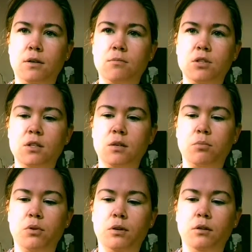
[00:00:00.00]
I'm just going to
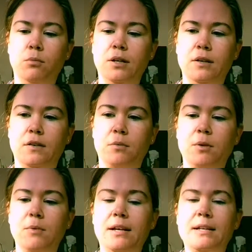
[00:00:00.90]
put a little bit in there,
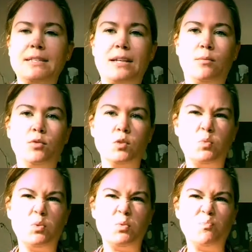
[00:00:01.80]
maybe like a
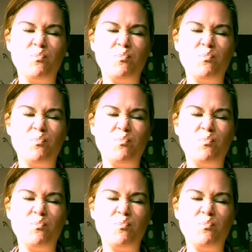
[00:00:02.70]
tablespoon.